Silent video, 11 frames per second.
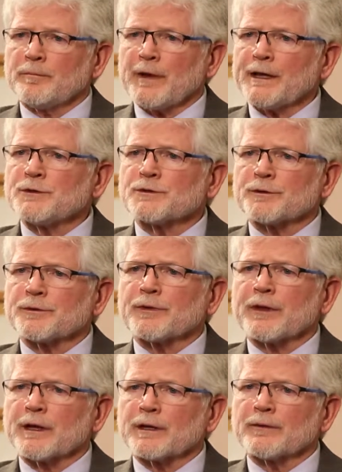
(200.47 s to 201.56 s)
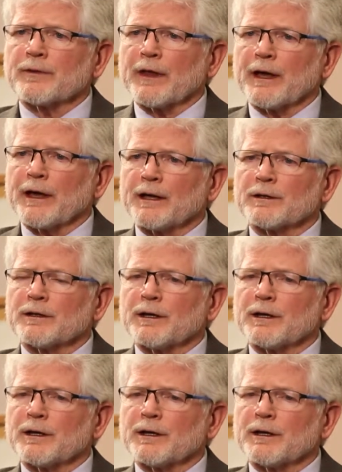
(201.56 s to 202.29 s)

major thing that